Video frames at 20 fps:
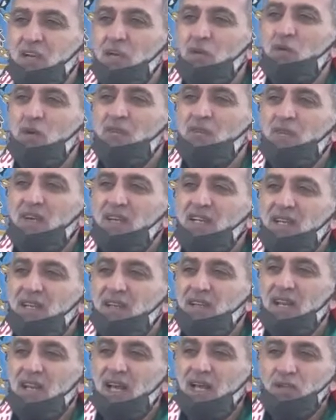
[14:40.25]
We'll fire
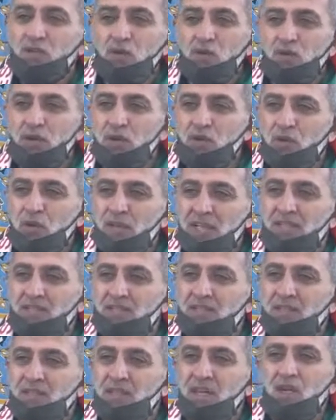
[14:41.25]
the light over your
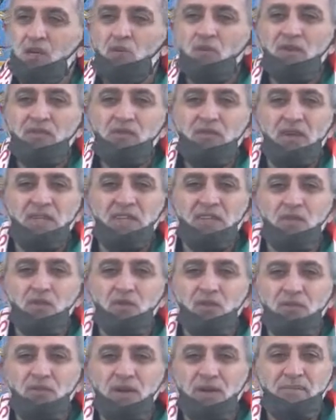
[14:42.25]
head. We'll fire
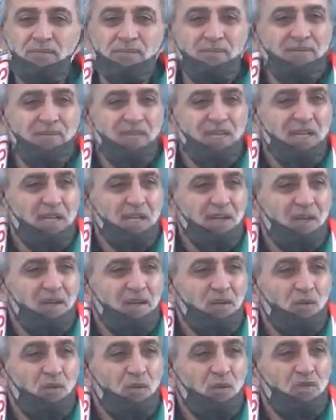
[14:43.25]
you from,
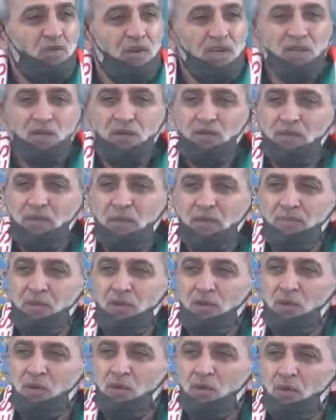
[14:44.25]
we'll fire you from
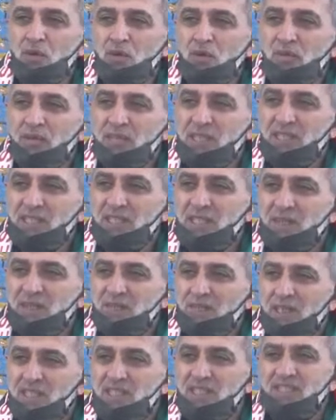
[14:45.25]
no getting
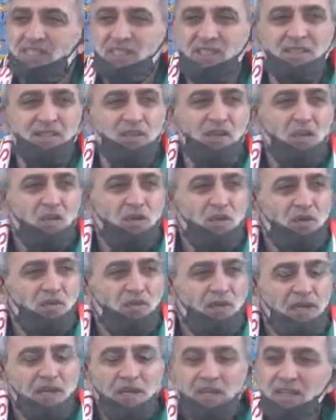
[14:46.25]
medicine. We'll
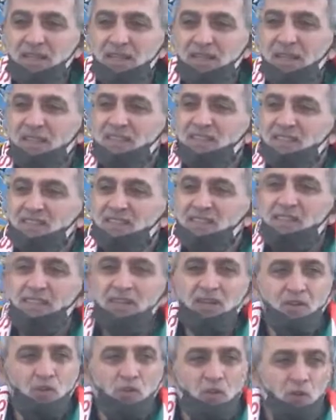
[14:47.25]
fire that is
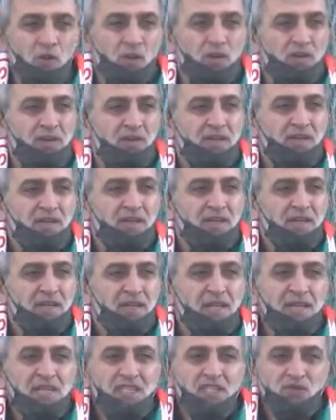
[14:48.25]
another war.
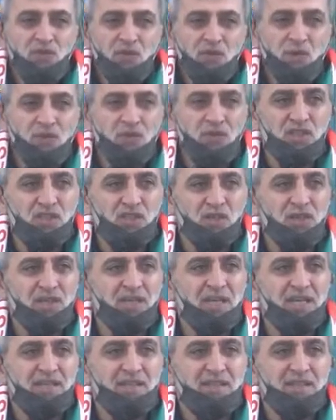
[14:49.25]
Let's focus on that.